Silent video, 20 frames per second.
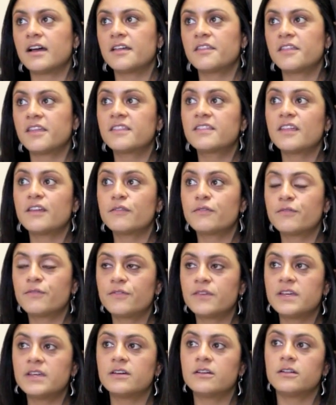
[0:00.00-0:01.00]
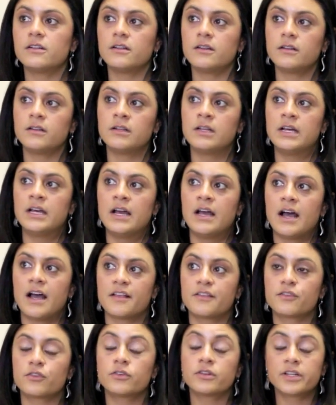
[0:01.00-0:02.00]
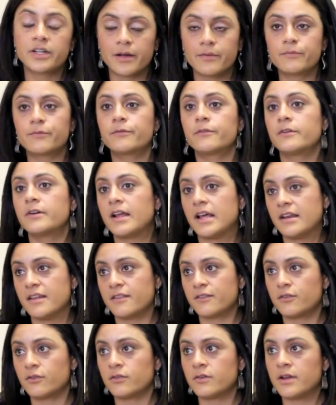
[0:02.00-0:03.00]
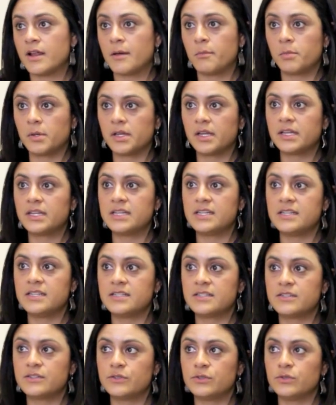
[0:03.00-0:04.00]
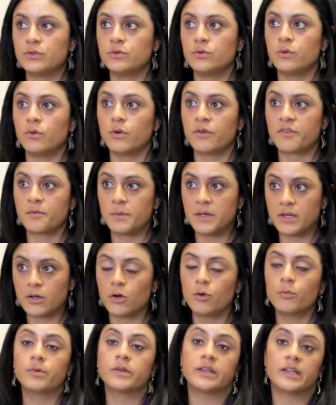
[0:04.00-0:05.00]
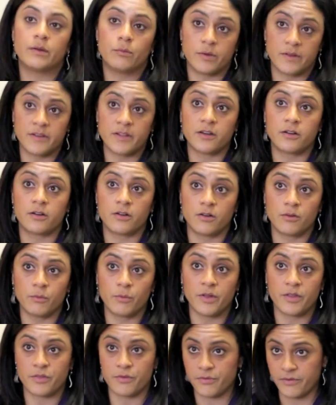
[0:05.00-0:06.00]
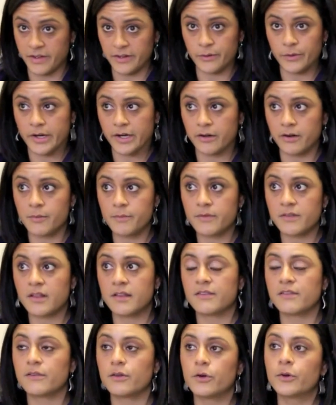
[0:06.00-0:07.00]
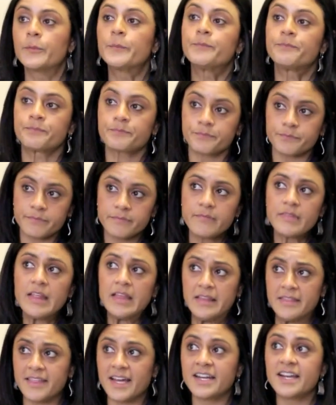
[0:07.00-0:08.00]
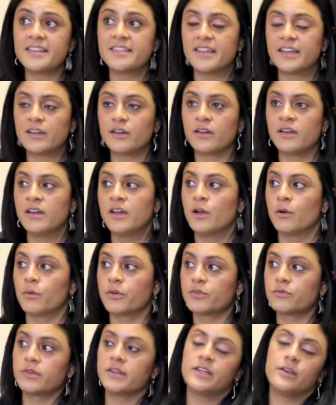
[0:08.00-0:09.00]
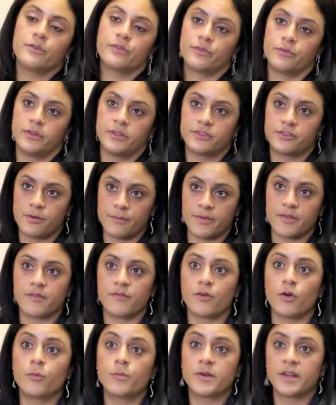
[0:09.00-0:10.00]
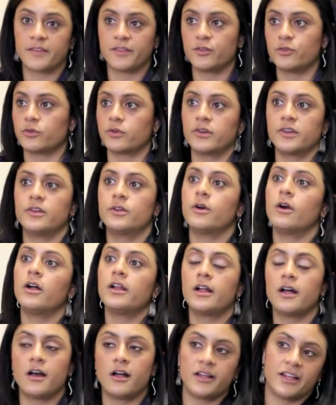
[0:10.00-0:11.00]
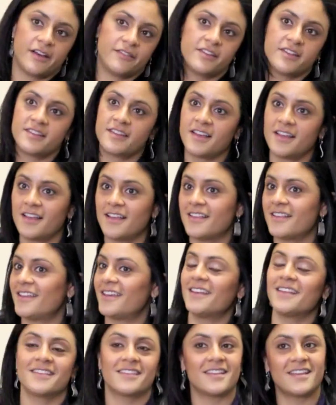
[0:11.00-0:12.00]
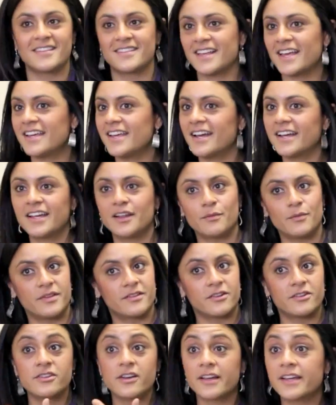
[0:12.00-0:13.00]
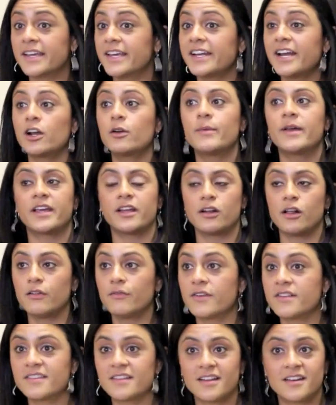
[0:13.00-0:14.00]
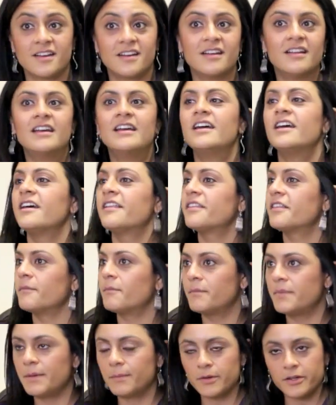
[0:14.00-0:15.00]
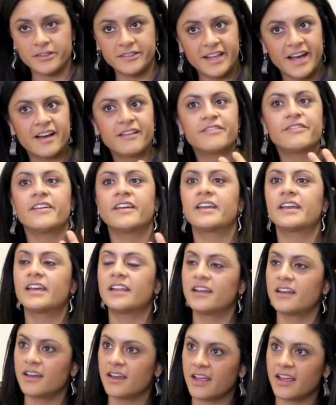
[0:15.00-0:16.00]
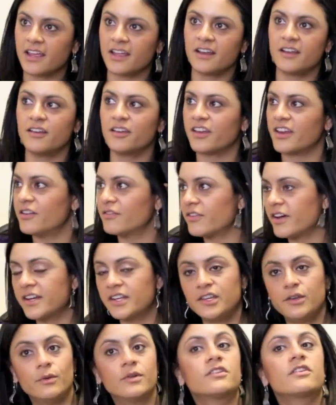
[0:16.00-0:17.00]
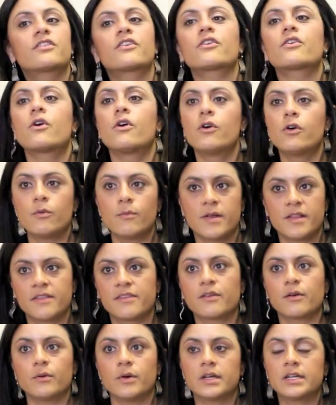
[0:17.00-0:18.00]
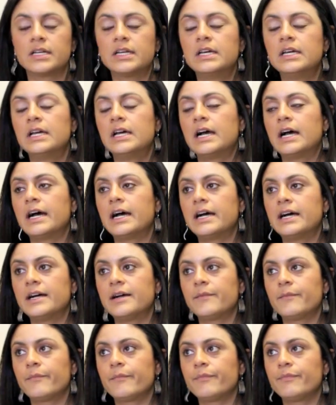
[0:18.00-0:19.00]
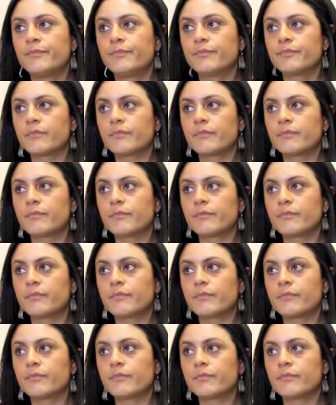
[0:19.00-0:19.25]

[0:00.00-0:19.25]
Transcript: I think they feel a certain comfort and a certain ability to speak openly when they're with fellow Arabs. And so that, I think, was really useful in terms of opening the door. You know, all I have to say is Zayak, and we start talking in Arabic, and all of a sudden the people are laughing and inviting you into their home and so on.